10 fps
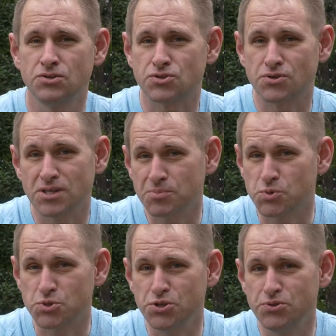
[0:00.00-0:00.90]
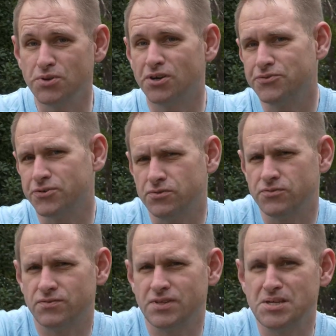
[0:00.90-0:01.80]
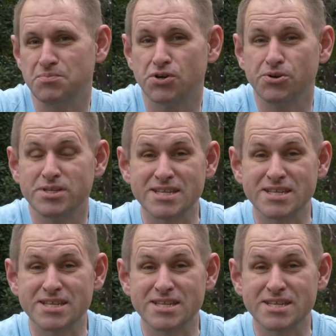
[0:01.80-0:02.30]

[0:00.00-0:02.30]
So Apple's new iPhone 15 Pro is